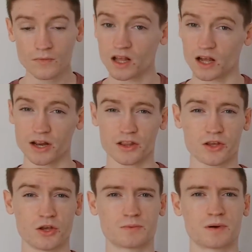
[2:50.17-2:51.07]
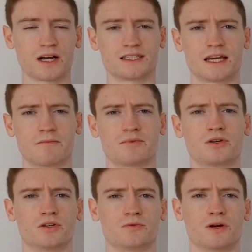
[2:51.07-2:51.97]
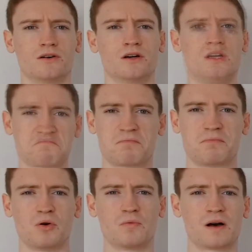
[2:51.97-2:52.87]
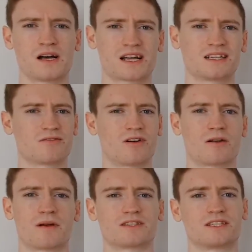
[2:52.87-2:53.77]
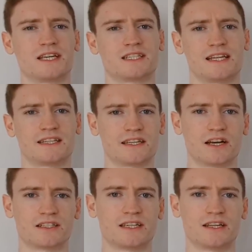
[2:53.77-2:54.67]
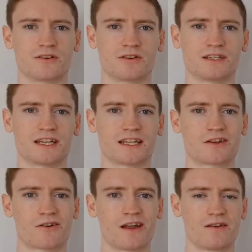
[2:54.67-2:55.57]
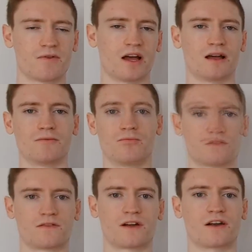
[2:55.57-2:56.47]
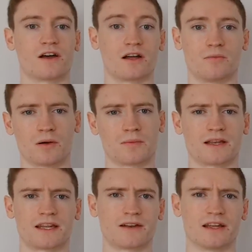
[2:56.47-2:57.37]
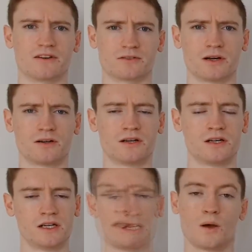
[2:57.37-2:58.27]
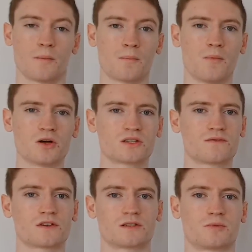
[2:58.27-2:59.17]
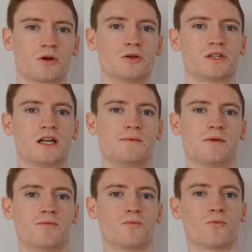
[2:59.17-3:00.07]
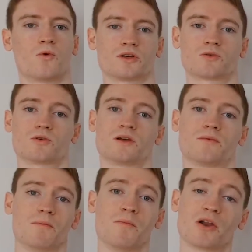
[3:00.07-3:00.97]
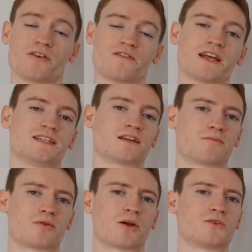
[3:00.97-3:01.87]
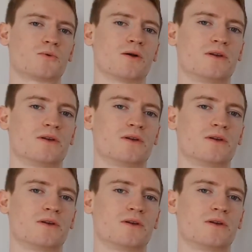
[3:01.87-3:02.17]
Another huge part is temperature as well. Ballpark is around about 16 to 19 degrees centigrade. Fahrenheit, I'll pop that down here as well. Most of us approach sleep in what's called a monophasic approach, where we